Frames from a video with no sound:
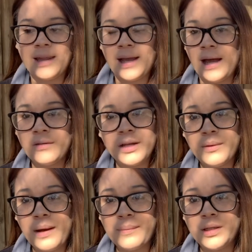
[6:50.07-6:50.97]
like I don't care
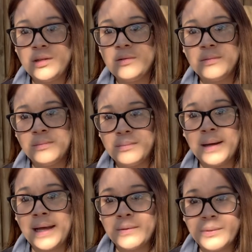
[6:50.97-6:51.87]
what happened to you,
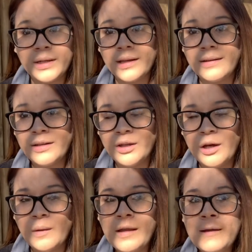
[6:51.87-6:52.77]
bye, we're done, you know.